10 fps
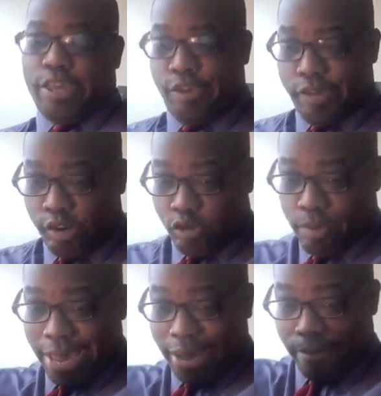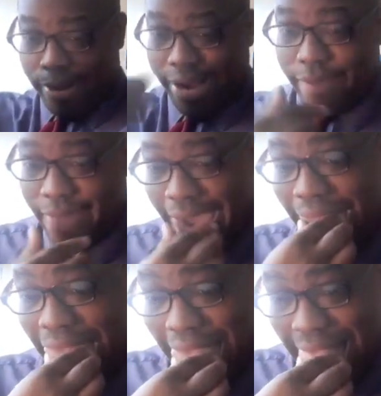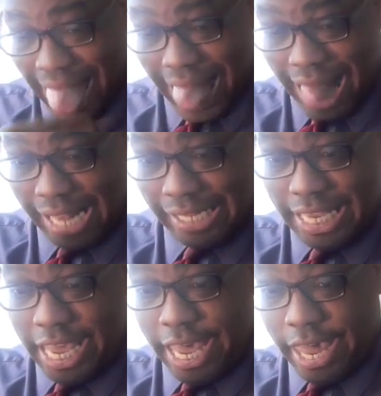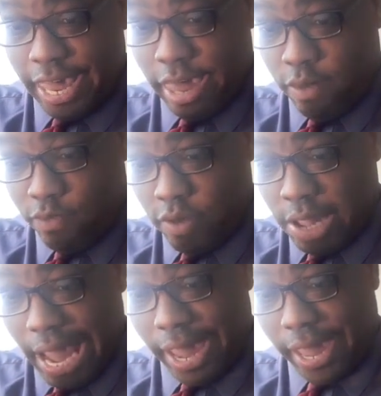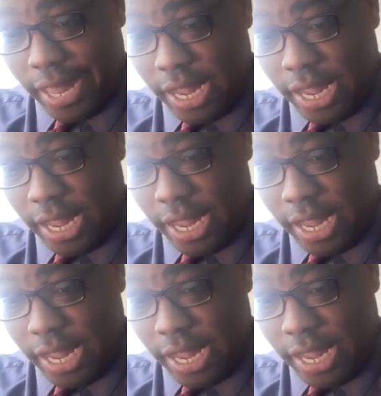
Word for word: you can go back and read that if you'd like.